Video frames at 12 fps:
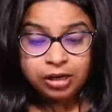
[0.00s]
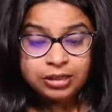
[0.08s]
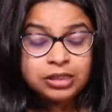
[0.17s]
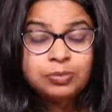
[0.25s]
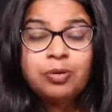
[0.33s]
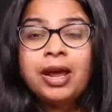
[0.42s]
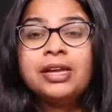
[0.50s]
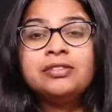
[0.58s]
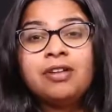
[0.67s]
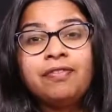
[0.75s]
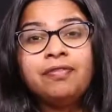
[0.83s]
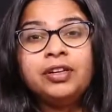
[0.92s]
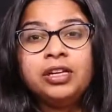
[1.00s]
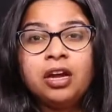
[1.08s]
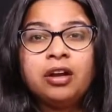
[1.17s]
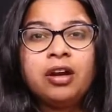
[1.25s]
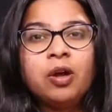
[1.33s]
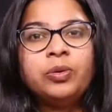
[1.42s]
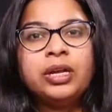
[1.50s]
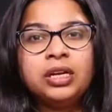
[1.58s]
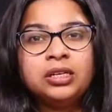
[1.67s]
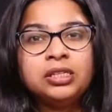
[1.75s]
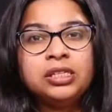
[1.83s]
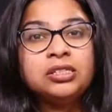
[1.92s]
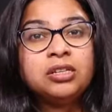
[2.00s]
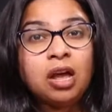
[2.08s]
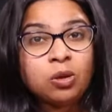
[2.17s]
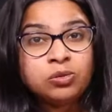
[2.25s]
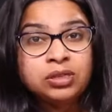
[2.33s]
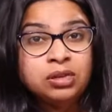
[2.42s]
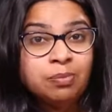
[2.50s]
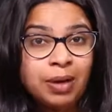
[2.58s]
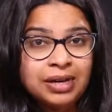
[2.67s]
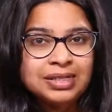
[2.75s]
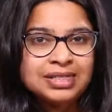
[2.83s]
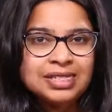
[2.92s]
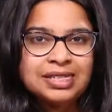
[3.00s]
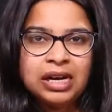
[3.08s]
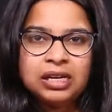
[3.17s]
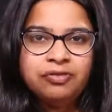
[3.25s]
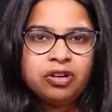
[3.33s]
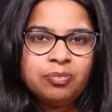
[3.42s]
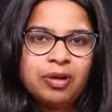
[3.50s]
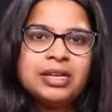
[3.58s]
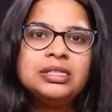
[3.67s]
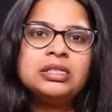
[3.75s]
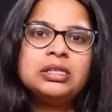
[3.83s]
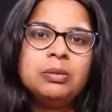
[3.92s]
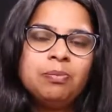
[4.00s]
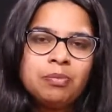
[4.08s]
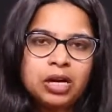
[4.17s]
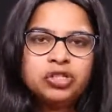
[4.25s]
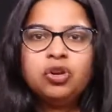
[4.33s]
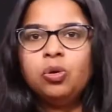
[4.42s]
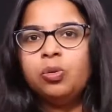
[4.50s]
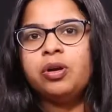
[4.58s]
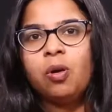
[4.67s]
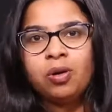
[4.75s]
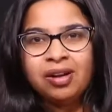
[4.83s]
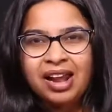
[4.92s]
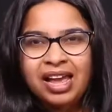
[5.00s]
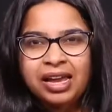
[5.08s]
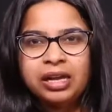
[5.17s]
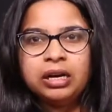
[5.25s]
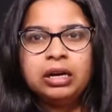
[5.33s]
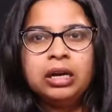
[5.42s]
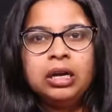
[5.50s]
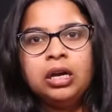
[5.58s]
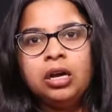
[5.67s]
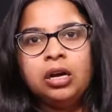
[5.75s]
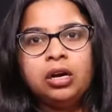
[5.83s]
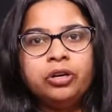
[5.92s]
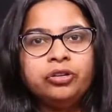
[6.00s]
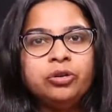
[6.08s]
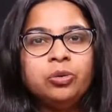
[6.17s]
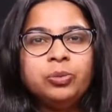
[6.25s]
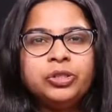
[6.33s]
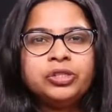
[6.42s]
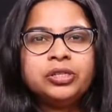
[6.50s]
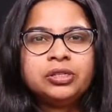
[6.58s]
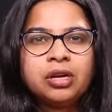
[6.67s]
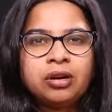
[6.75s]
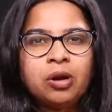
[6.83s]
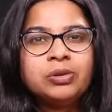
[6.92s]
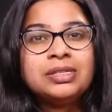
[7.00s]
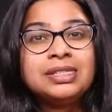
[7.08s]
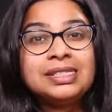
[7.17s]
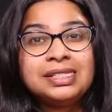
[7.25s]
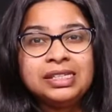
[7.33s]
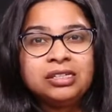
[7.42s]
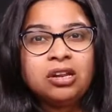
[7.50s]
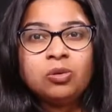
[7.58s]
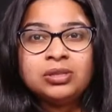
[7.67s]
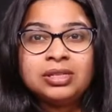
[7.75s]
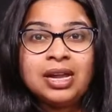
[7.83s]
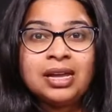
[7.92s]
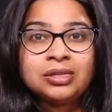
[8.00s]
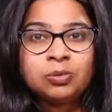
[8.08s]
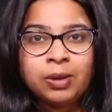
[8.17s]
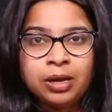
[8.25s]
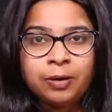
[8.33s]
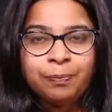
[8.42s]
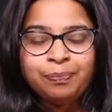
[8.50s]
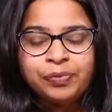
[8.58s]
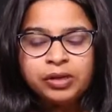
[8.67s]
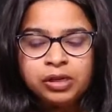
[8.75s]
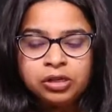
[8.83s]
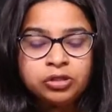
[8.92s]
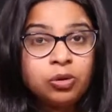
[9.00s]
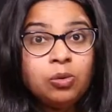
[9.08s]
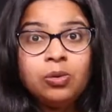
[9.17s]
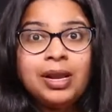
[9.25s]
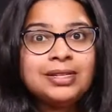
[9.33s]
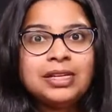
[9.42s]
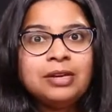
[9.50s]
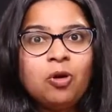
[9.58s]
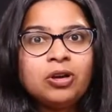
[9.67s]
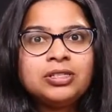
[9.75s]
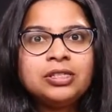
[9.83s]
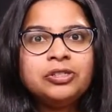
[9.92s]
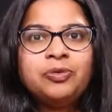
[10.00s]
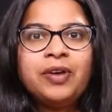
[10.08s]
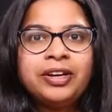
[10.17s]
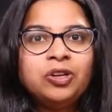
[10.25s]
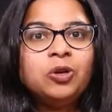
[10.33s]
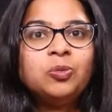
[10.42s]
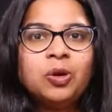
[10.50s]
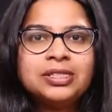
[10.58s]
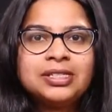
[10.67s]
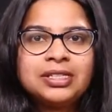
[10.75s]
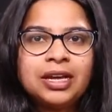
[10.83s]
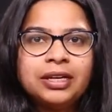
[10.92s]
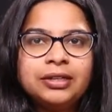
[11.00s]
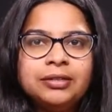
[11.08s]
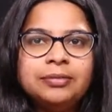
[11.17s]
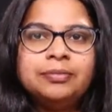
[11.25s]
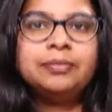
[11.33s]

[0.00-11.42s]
It is priced roughly around 18,000, but it is selling for a price much lower online, which is around 16,000 as well. So let's unbox it to find out what's inside.